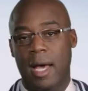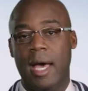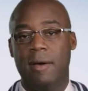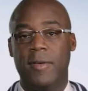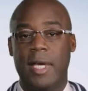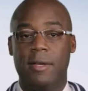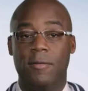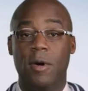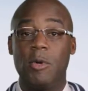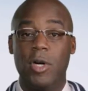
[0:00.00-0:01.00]
I have a
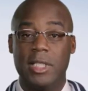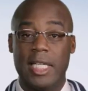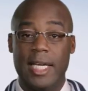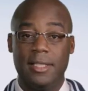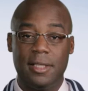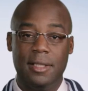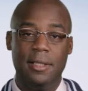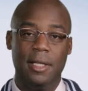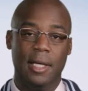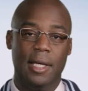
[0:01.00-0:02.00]
formal
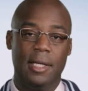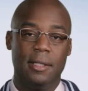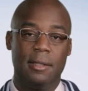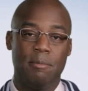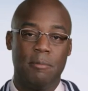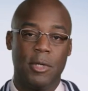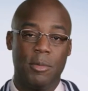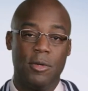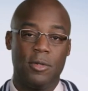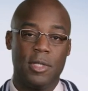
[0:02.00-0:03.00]
education in
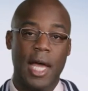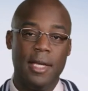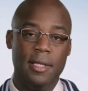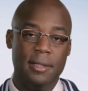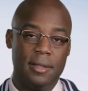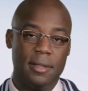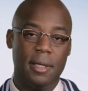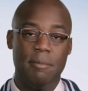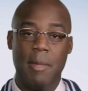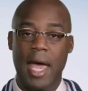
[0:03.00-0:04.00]
computer science
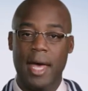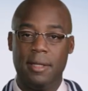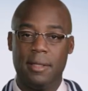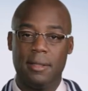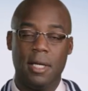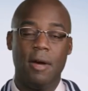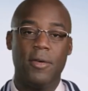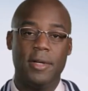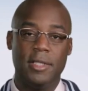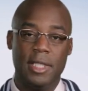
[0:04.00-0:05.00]
and math,
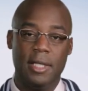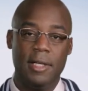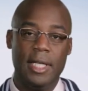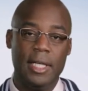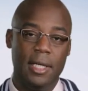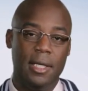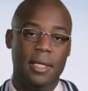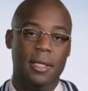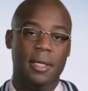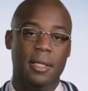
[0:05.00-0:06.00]
software engineering,
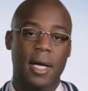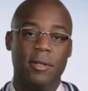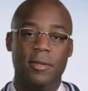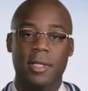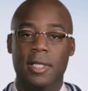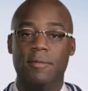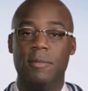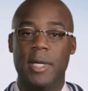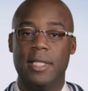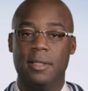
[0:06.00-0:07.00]
and a doctorate in
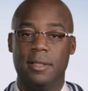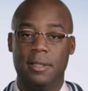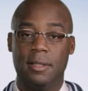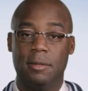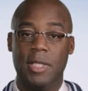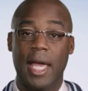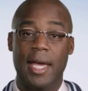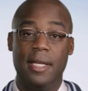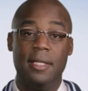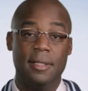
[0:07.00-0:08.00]
information systems
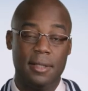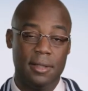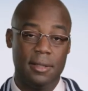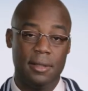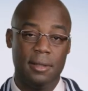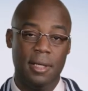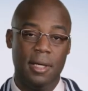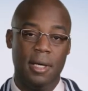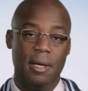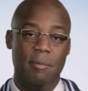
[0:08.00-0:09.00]
and decision
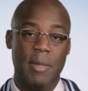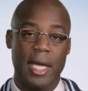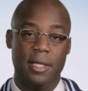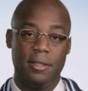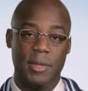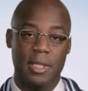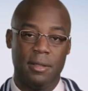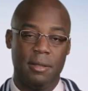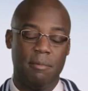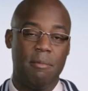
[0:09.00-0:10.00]

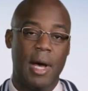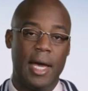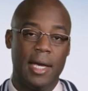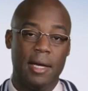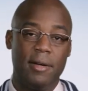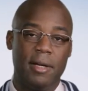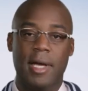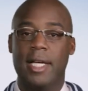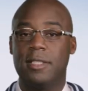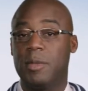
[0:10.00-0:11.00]
management. My area
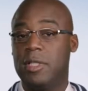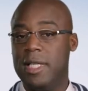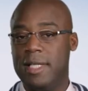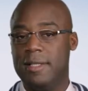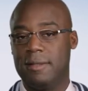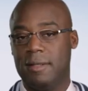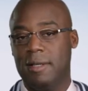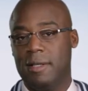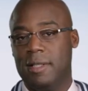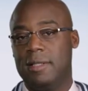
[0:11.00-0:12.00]
of expertise
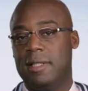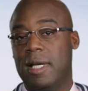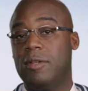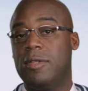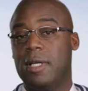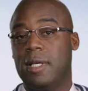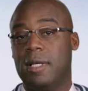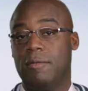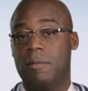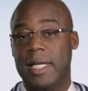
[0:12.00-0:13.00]
is health
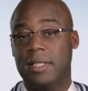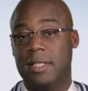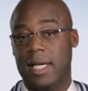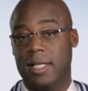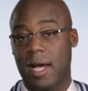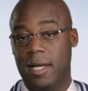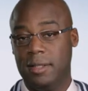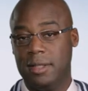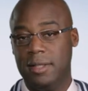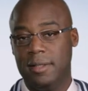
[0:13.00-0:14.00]
information
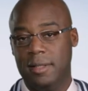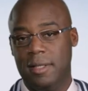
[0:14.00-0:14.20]
technology,